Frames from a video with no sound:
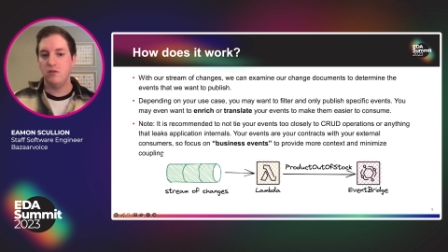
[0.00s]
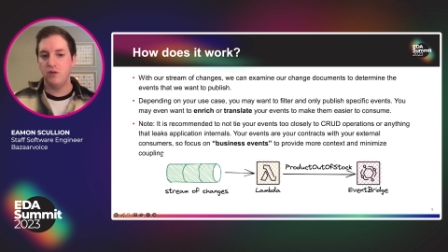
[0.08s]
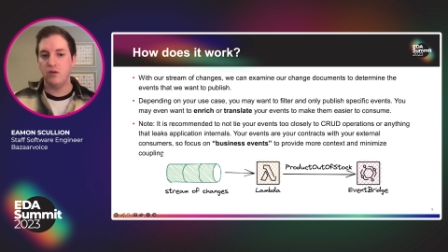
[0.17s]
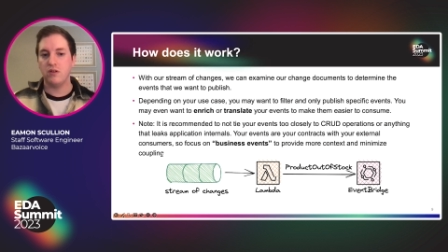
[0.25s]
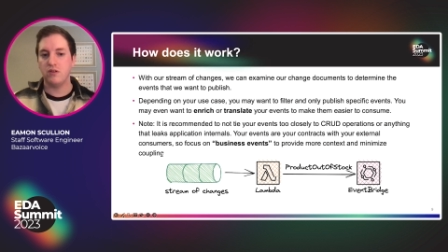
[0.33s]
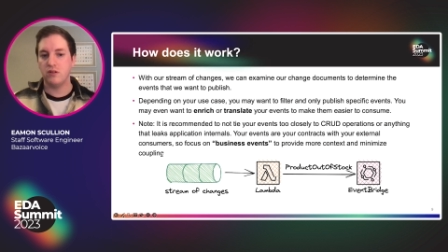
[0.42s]

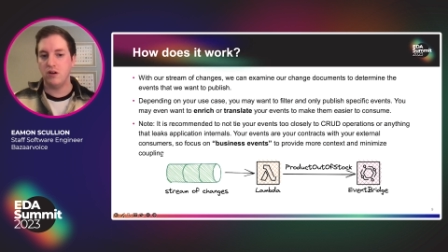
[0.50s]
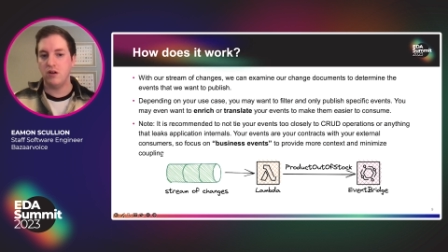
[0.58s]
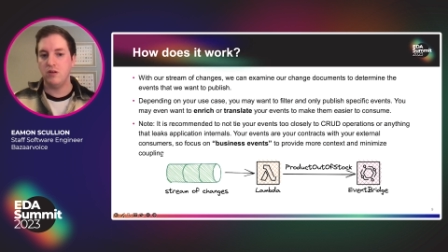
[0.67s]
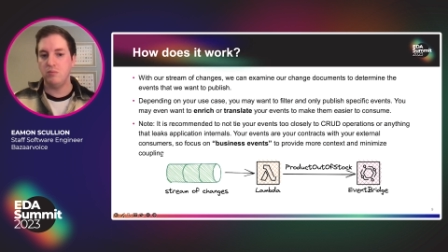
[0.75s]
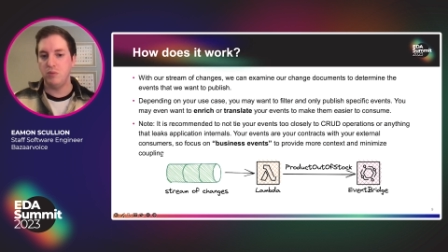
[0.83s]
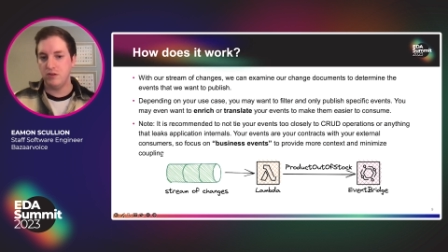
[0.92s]
focus
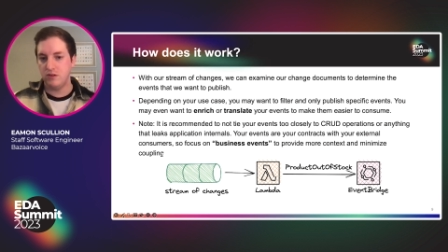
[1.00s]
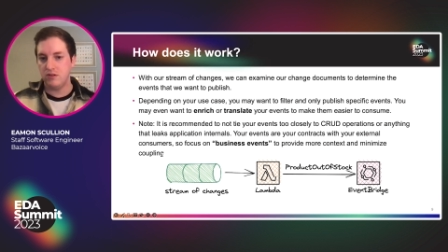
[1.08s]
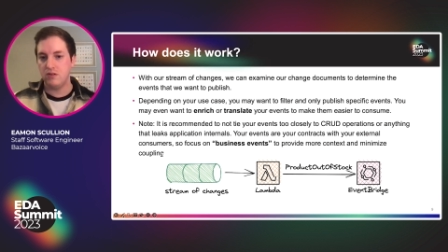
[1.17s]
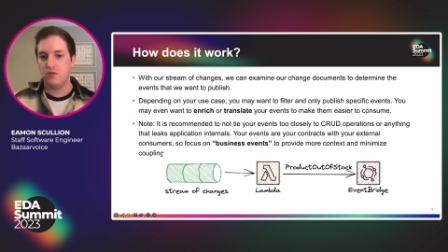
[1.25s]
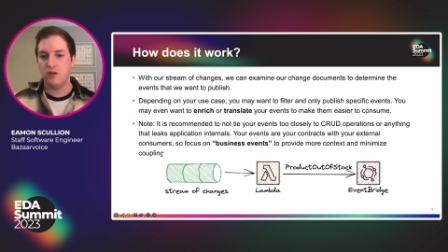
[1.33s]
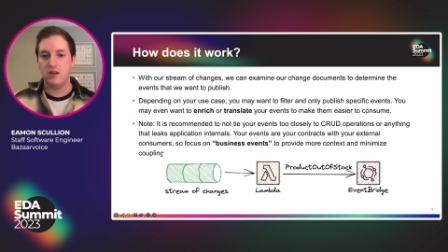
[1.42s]
on
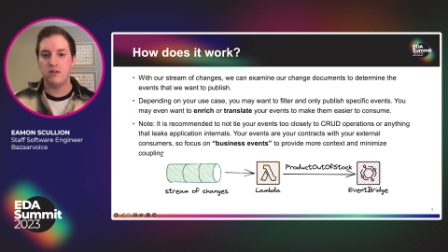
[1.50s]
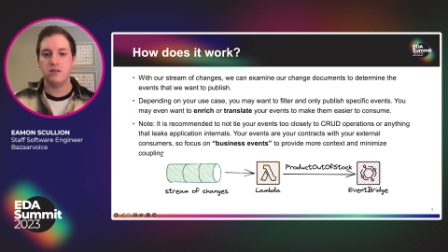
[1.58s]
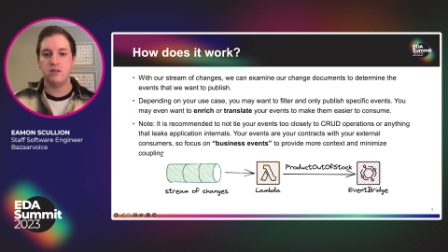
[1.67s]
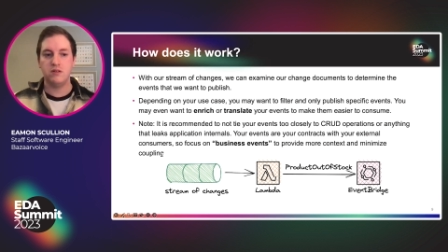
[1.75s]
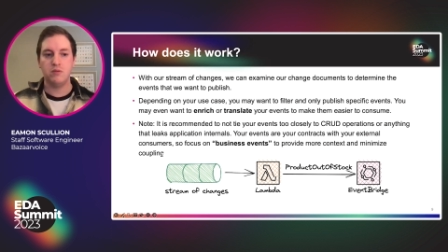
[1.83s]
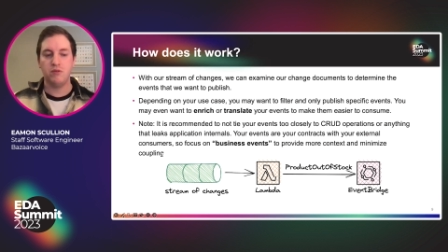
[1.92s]
business
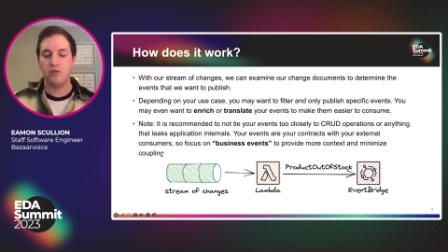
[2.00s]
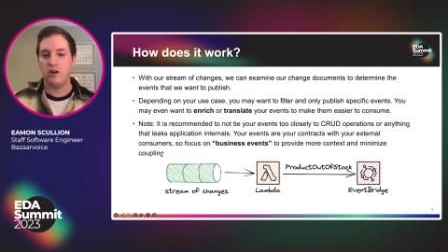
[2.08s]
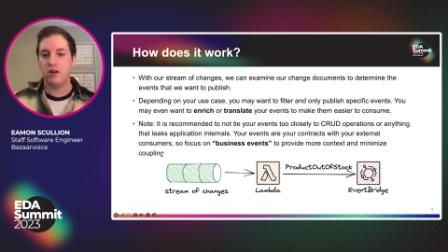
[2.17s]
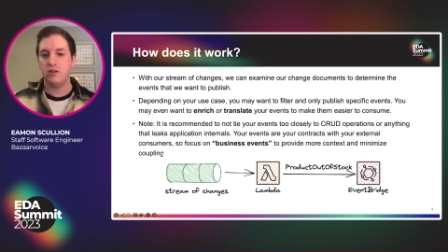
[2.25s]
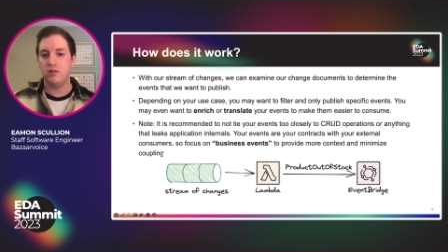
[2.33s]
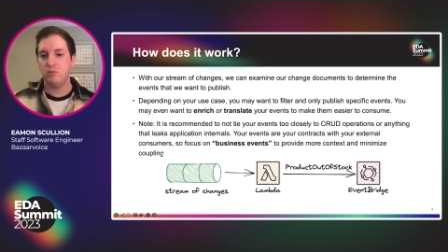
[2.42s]
events to
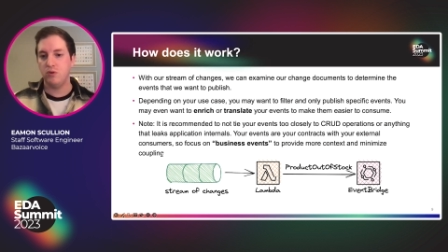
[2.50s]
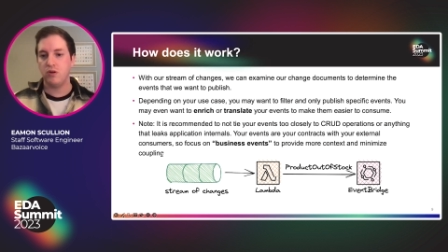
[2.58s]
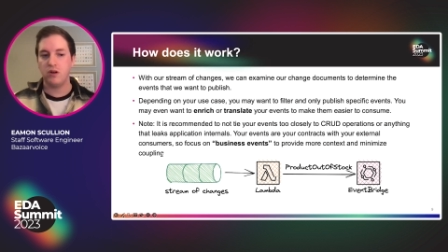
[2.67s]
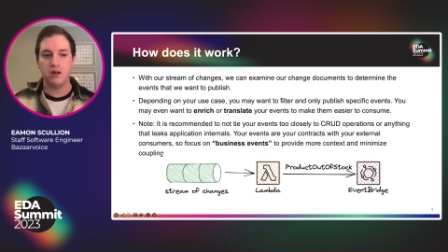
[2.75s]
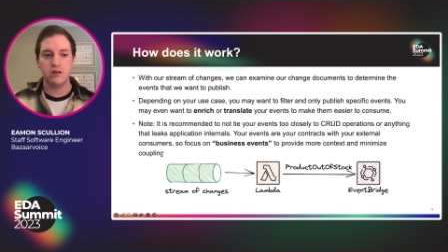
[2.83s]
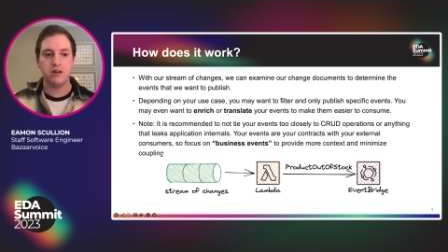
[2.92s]
provide more
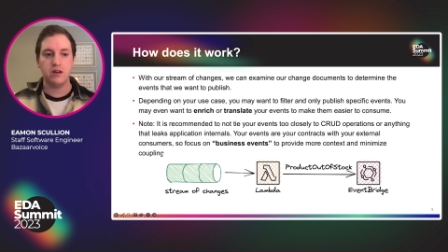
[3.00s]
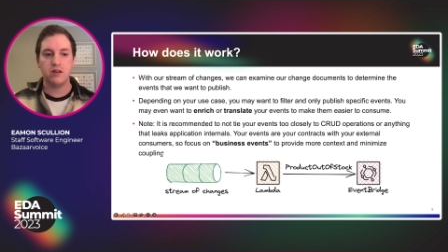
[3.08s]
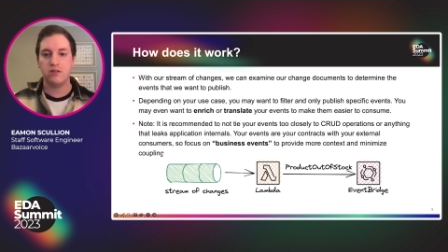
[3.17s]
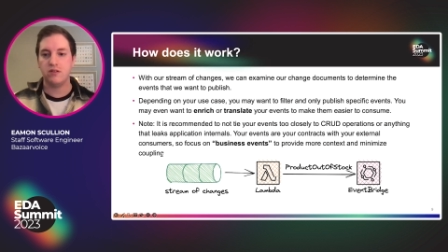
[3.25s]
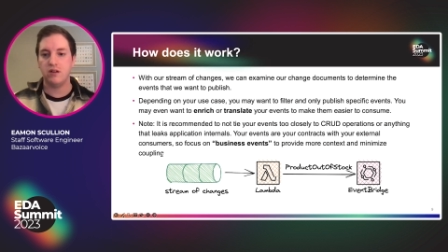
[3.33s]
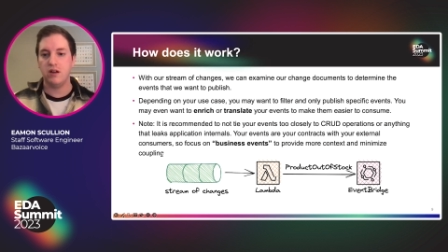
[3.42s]

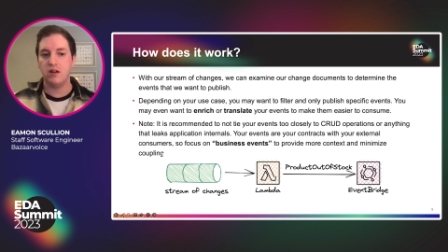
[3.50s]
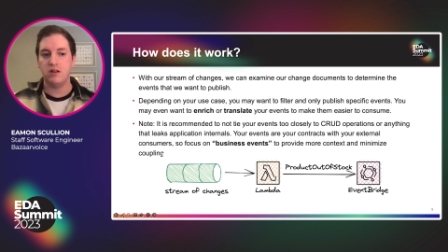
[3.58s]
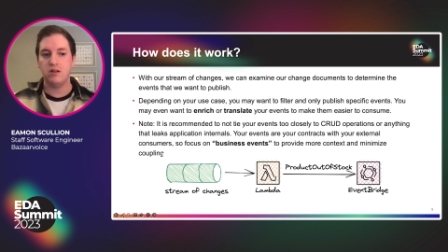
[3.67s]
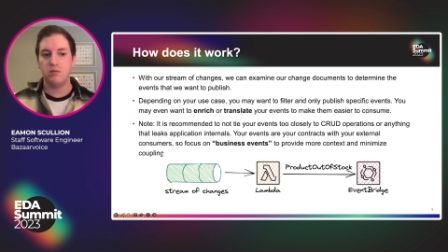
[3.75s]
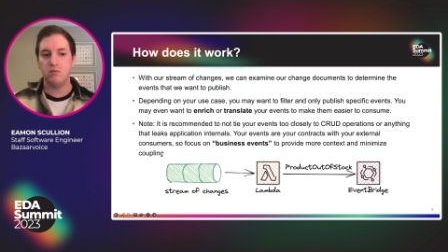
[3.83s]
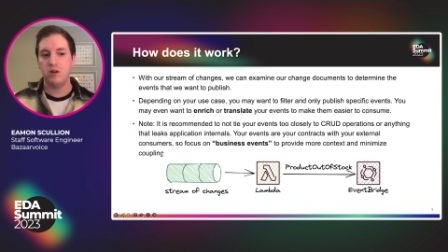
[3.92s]
context
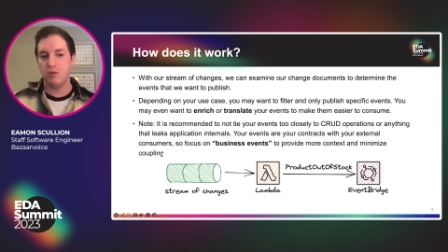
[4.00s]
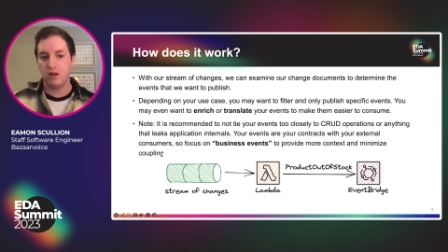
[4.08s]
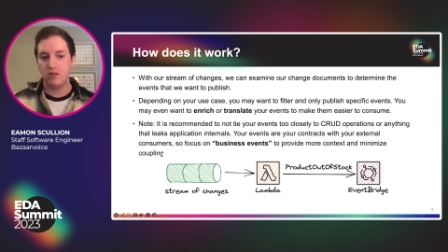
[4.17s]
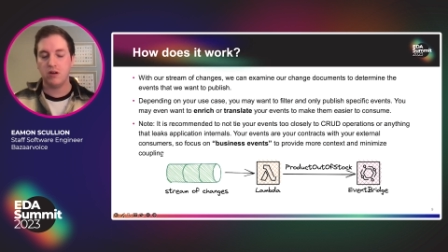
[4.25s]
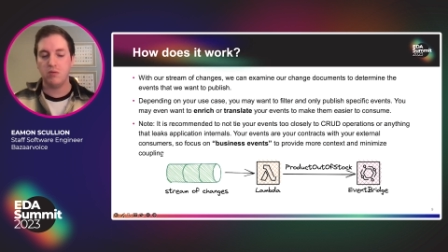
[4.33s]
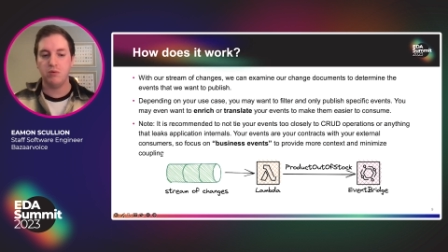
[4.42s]
and
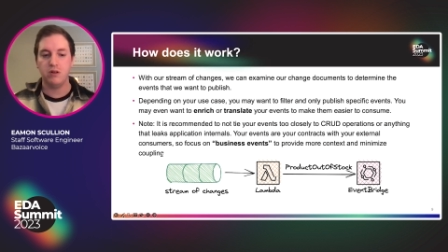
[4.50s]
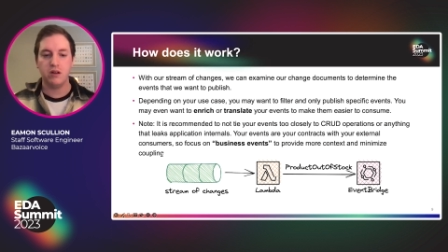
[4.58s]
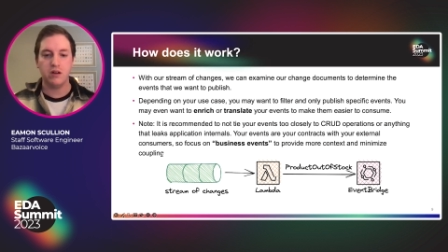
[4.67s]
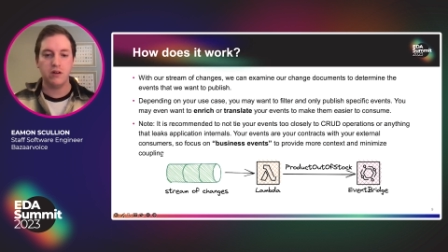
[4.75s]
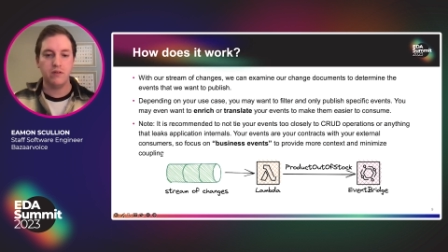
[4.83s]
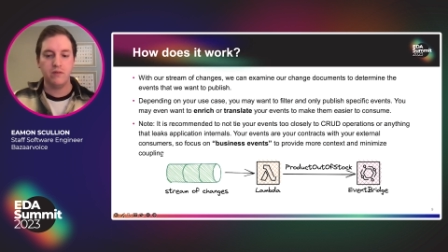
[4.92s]
minimize
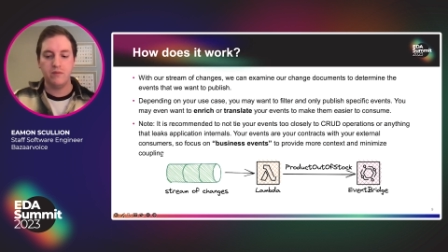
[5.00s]
coupling.